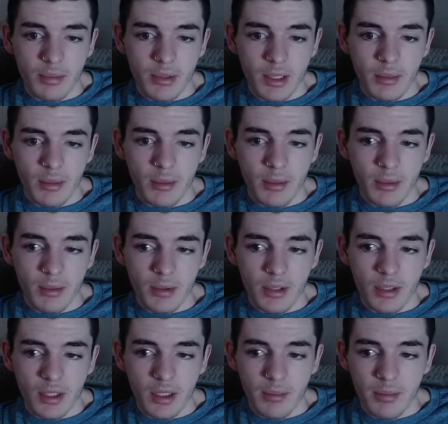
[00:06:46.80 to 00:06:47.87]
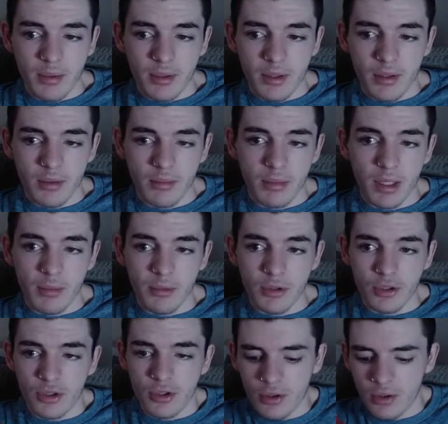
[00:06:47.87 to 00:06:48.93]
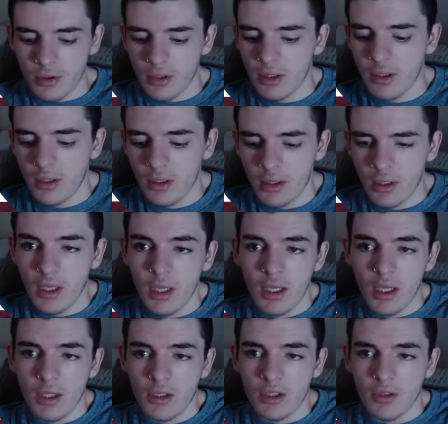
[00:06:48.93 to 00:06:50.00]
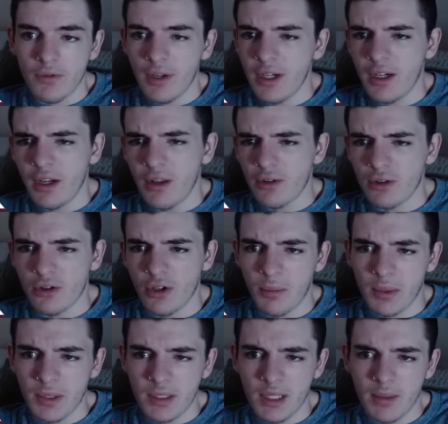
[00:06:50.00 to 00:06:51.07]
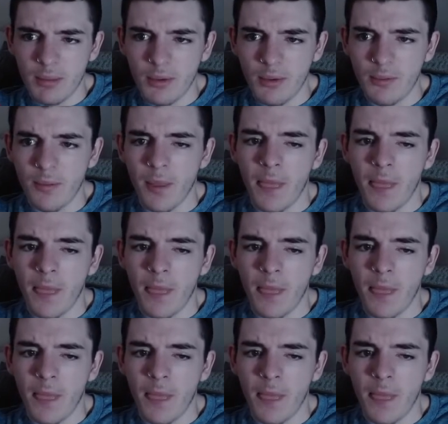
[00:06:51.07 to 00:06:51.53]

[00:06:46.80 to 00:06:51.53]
plumber, but we're going to look up plumber shirt. Just find another shop example.